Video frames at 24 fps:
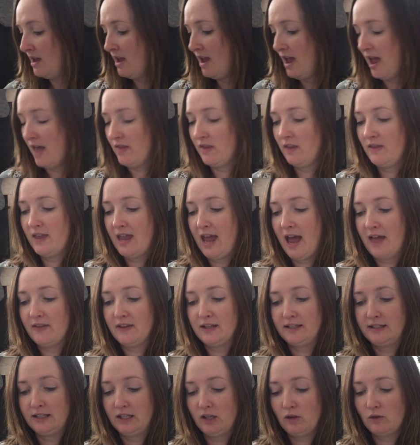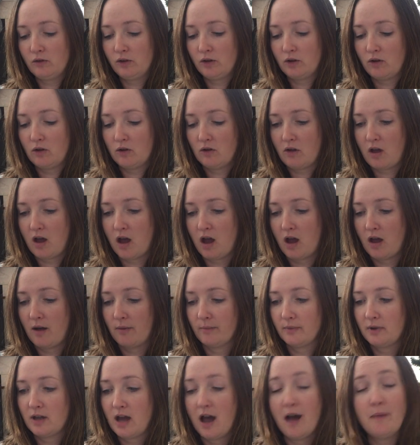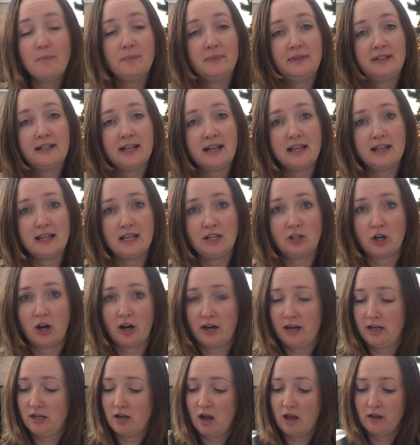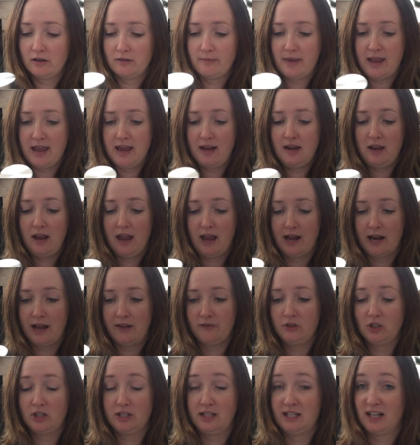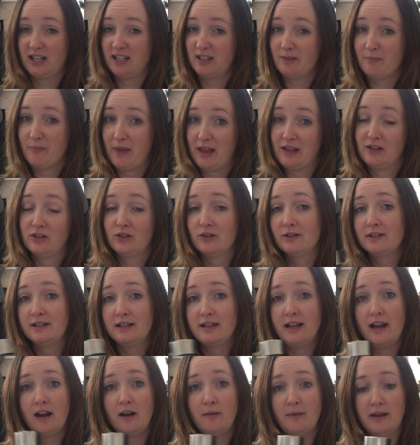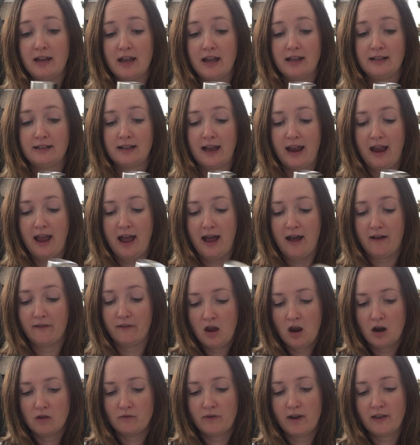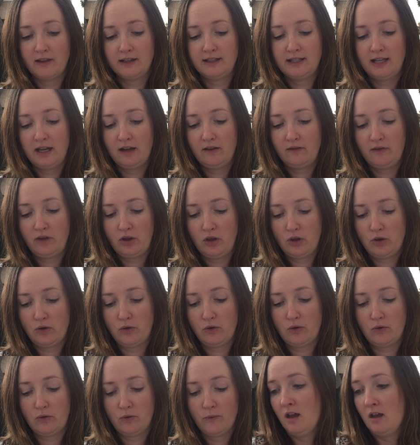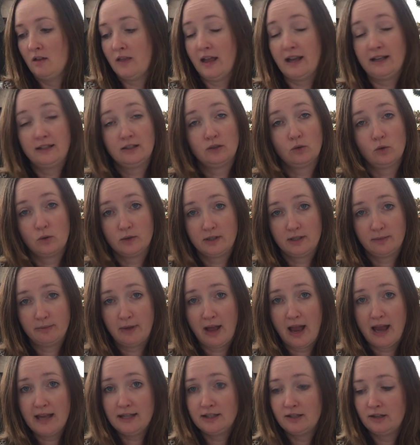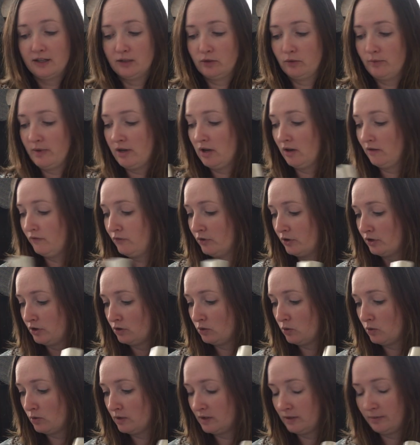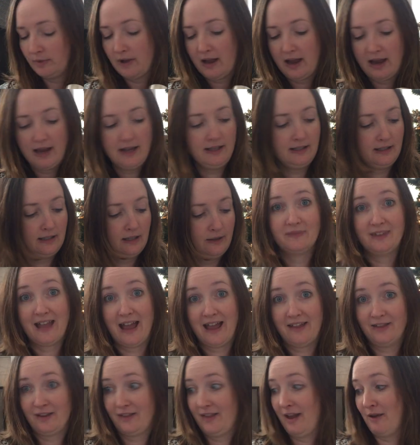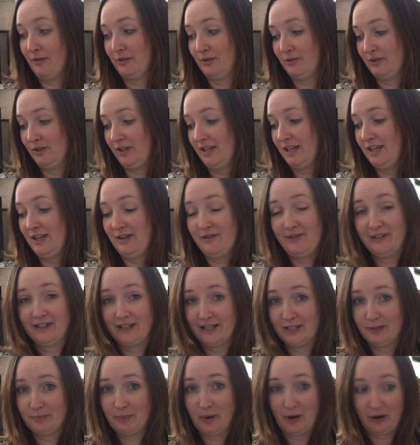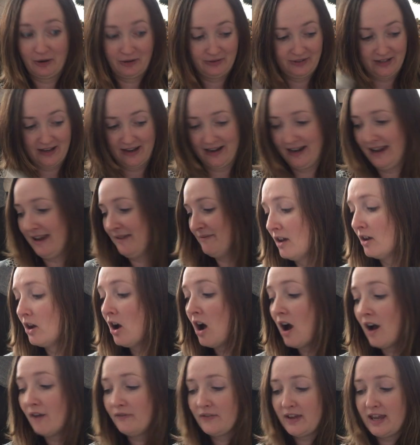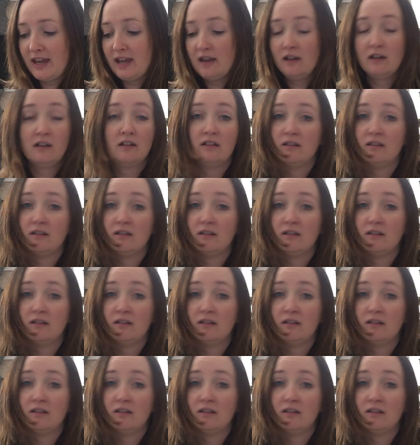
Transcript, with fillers: And then they had these cute little um, cups in the Target dollar bin and I've just stuck some pencils in there because I have a relative who likes school supplies. So this would be good for school supplies. I thought that was really cute. It's got sparkles on it. Coffee.